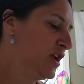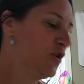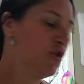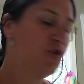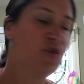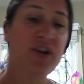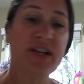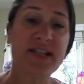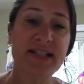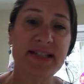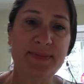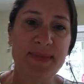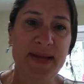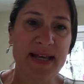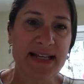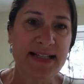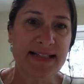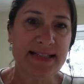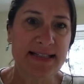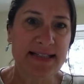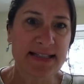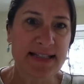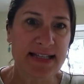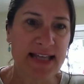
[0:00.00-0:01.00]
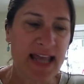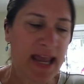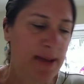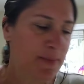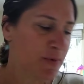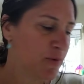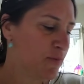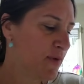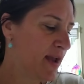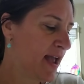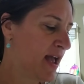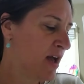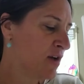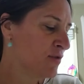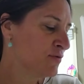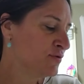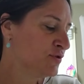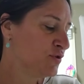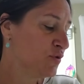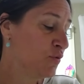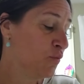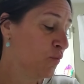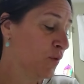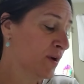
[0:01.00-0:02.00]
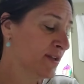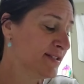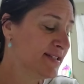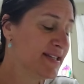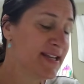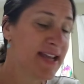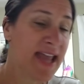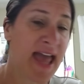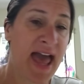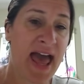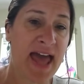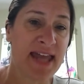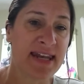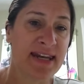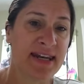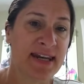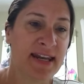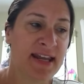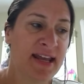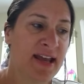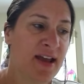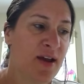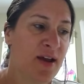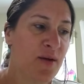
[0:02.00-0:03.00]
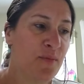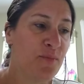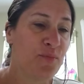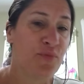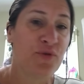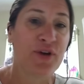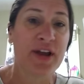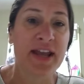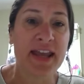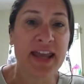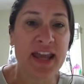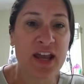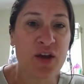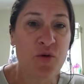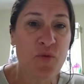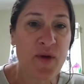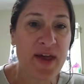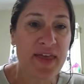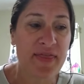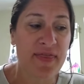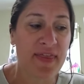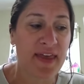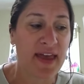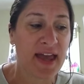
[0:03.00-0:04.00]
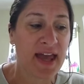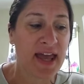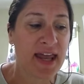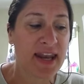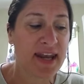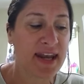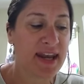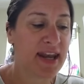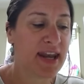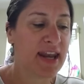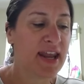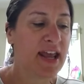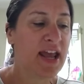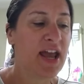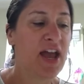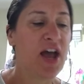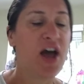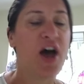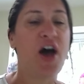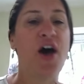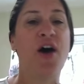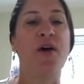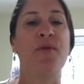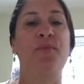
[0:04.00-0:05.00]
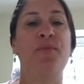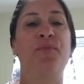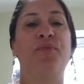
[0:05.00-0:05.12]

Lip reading: Christmas came around once again, bringing with it a